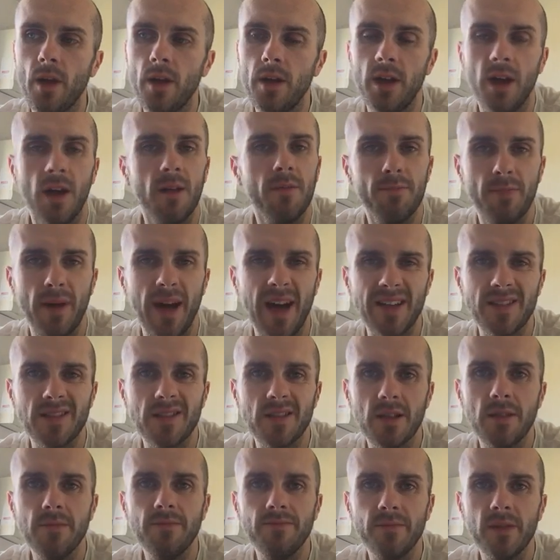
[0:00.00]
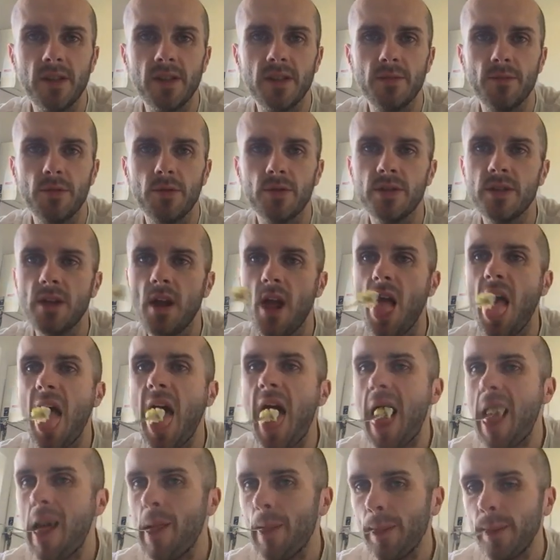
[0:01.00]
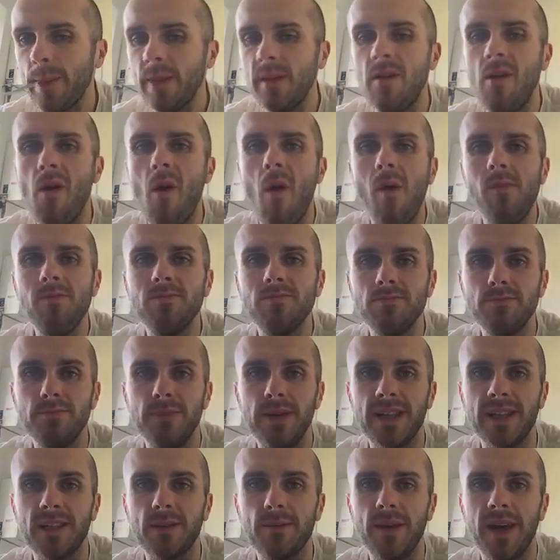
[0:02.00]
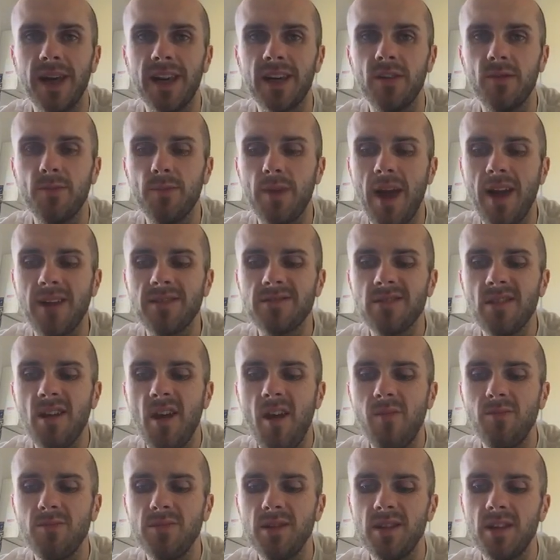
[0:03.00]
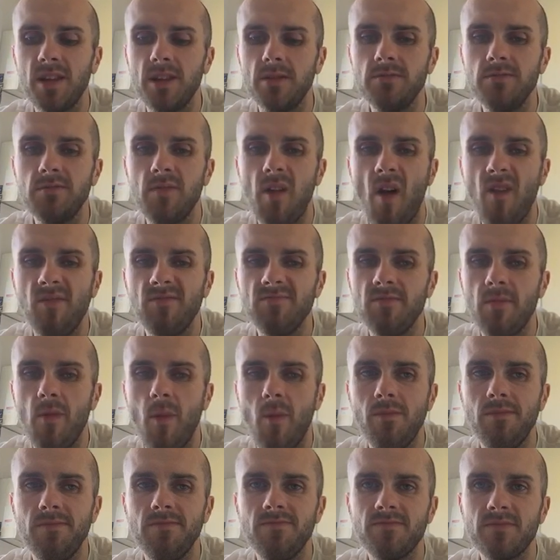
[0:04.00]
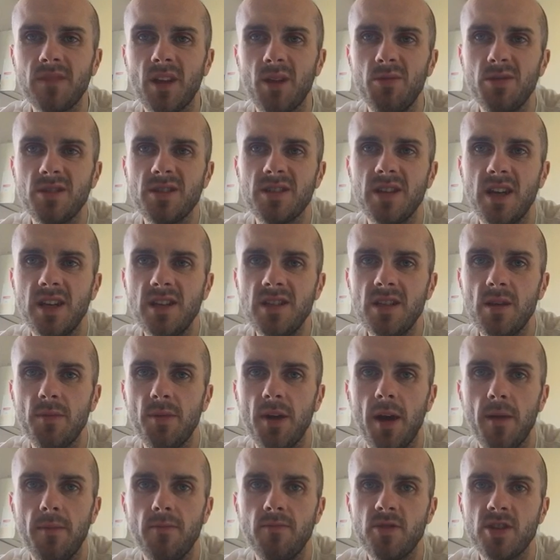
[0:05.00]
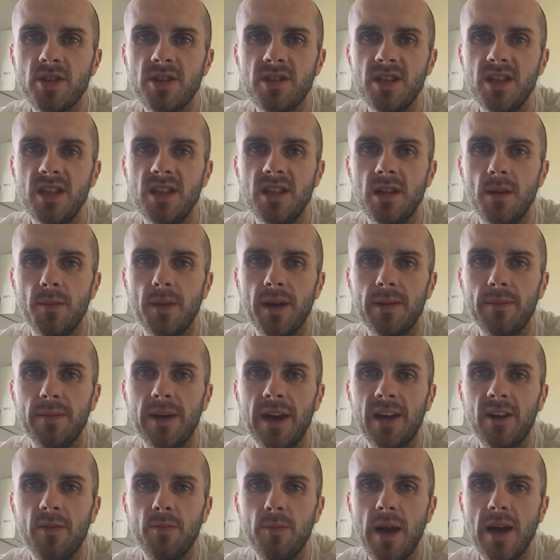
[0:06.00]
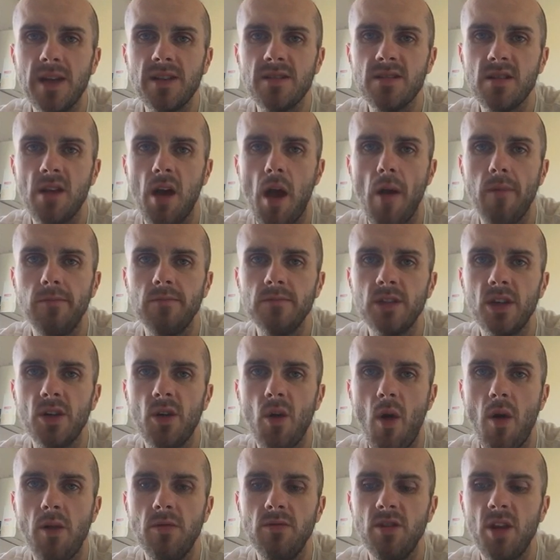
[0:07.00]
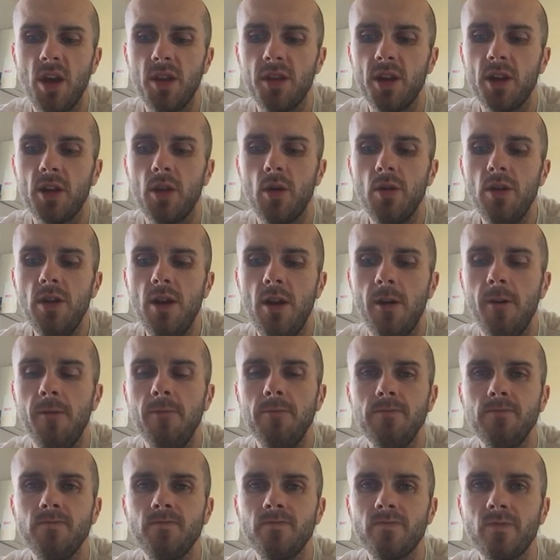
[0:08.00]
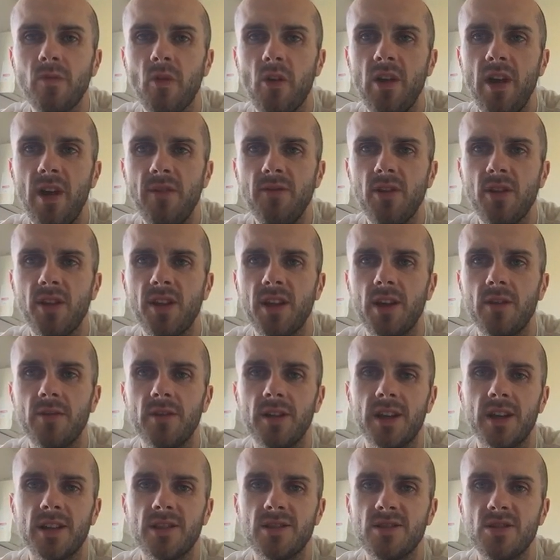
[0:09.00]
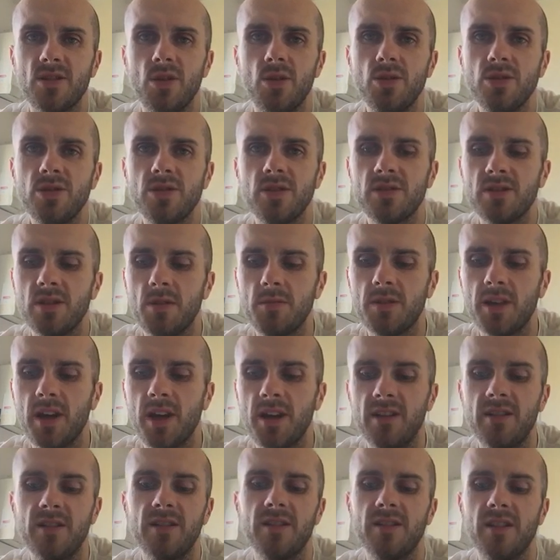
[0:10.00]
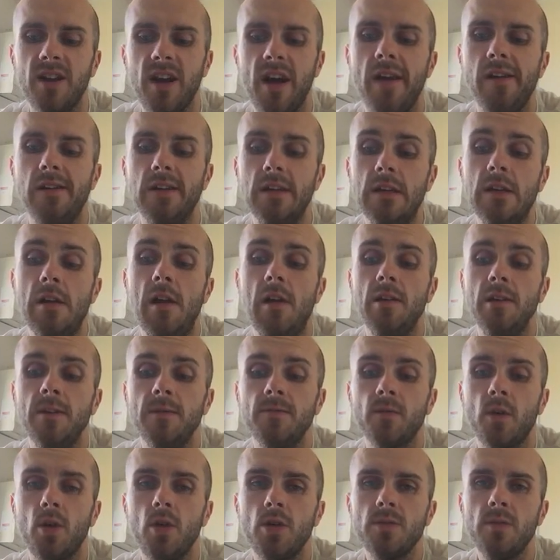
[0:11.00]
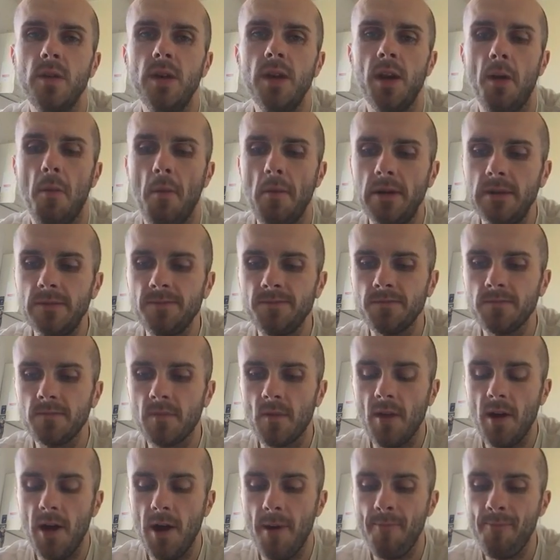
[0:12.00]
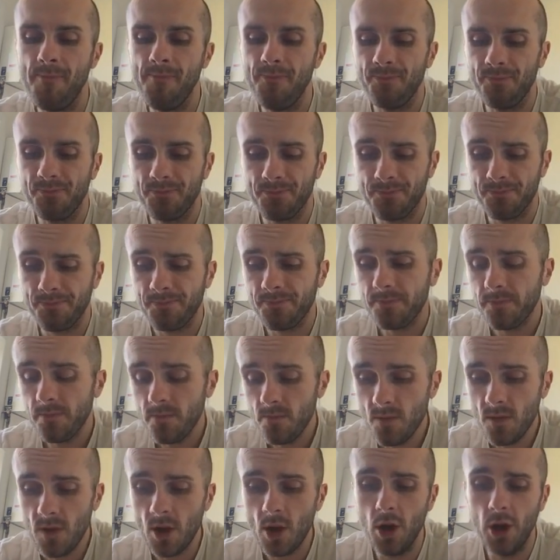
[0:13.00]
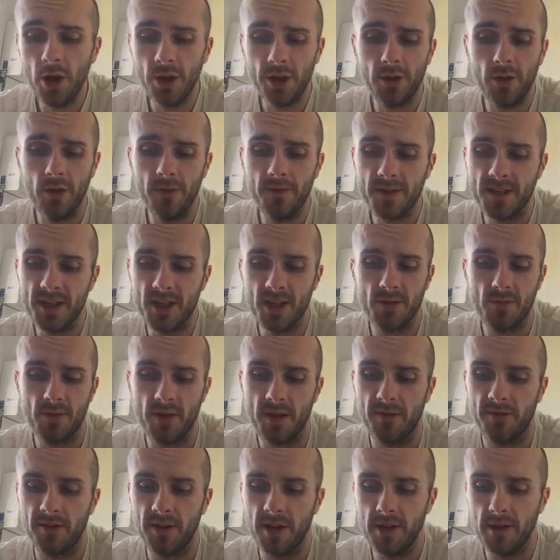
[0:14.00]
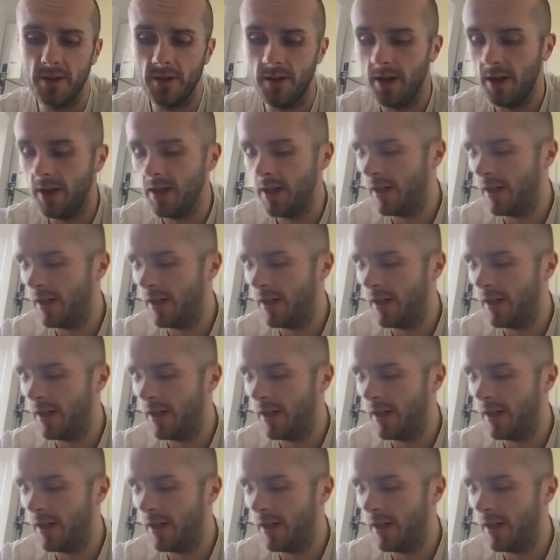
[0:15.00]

Yeah, pasta, I suppose. Big bag of pasta. But then, what's nice about just eating a big bag of pasta? You know, nothing on it. You have to think of like a sauce or some kind, and that costs money. Had a conversation with a friend.